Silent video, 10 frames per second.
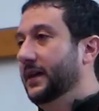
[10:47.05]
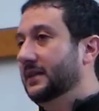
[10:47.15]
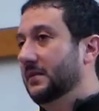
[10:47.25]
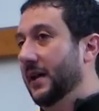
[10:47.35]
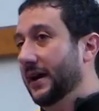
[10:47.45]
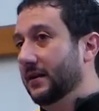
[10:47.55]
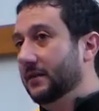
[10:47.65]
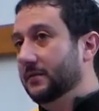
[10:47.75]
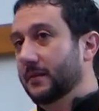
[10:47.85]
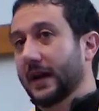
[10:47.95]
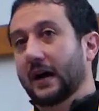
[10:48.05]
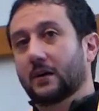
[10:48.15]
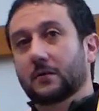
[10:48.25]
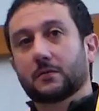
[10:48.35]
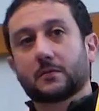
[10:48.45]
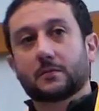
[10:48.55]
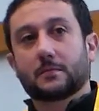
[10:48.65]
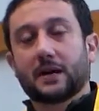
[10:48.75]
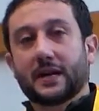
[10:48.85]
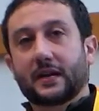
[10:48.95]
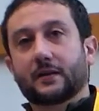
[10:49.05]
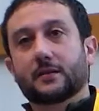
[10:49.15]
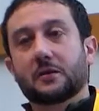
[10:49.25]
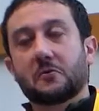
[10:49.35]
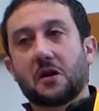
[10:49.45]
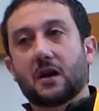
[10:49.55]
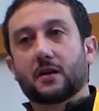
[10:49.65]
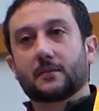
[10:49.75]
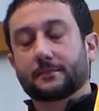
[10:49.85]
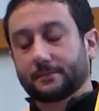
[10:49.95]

It doesn't matter how muddy you are.